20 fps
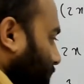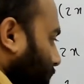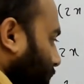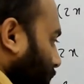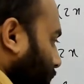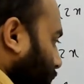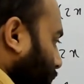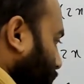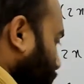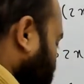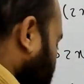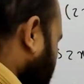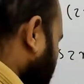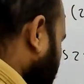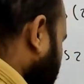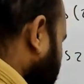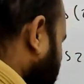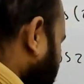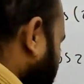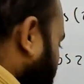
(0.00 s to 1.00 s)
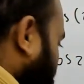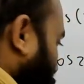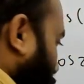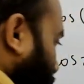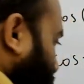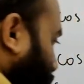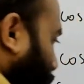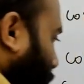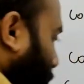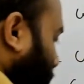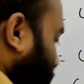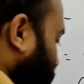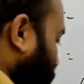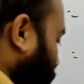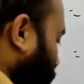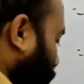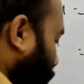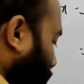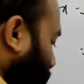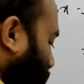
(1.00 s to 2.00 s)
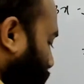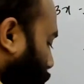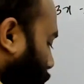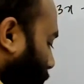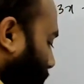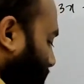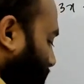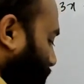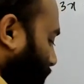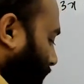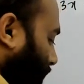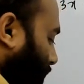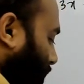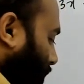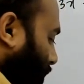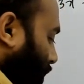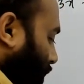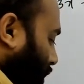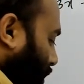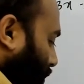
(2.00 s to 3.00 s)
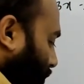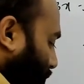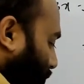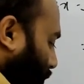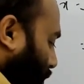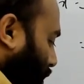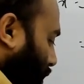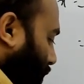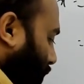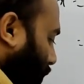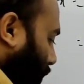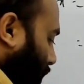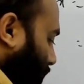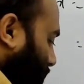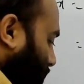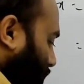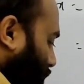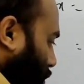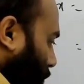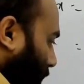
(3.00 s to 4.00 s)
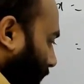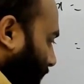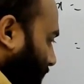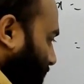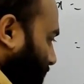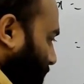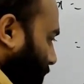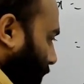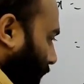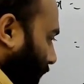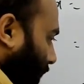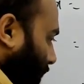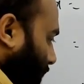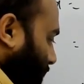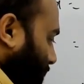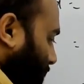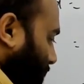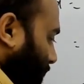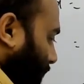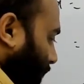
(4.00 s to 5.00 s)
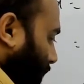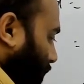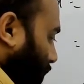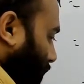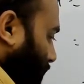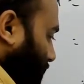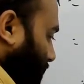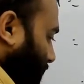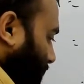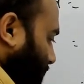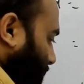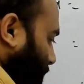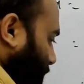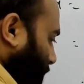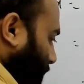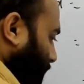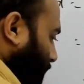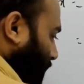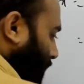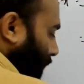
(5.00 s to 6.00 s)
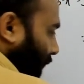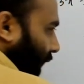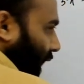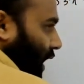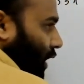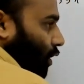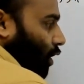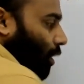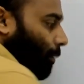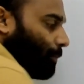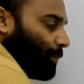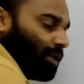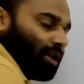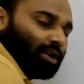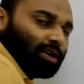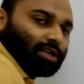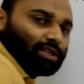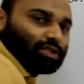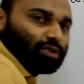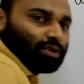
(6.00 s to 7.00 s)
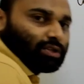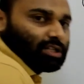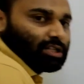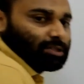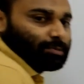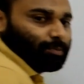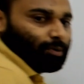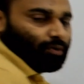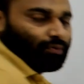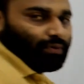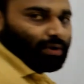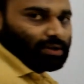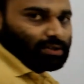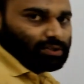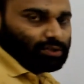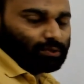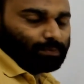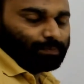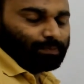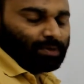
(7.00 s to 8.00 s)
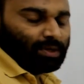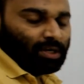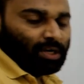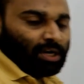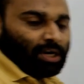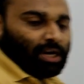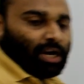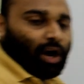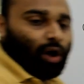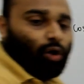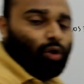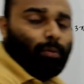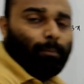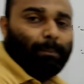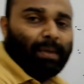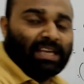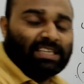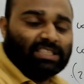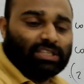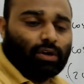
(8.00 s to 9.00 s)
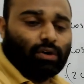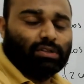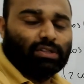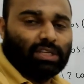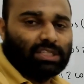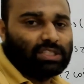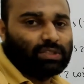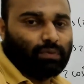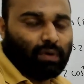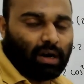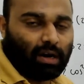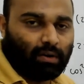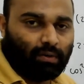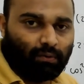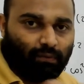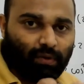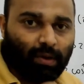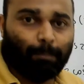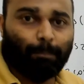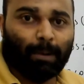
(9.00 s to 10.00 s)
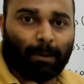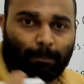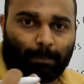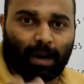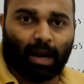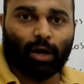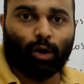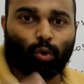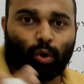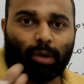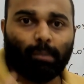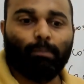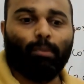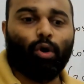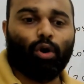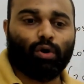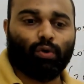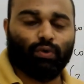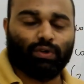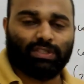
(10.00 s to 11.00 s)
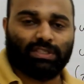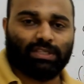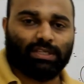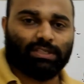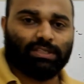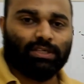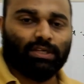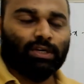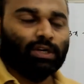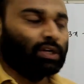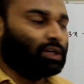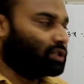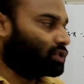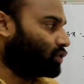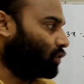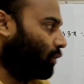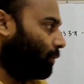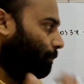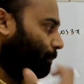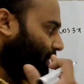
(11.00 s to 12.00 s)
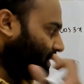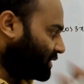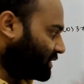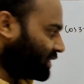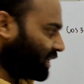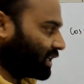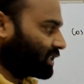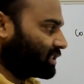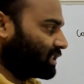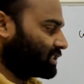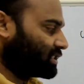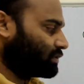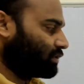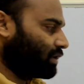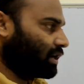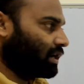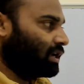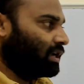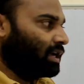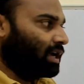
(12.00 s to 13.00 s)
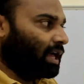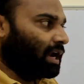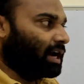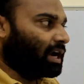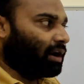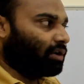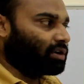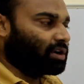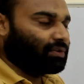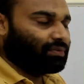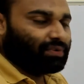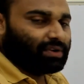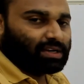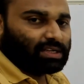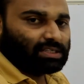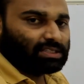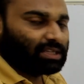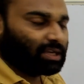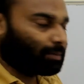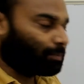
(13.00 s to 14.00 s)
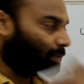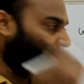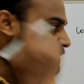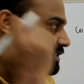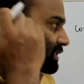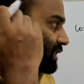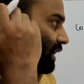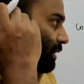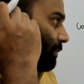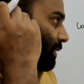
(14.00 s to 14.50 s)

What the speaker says: So 2 cos cube is what? 4 cos cube x minus 3 cos x. I hope you understood this proof also. Now, based on this one, we people are doing more questions. So please check this one. Any doubt if it is there, please tell me.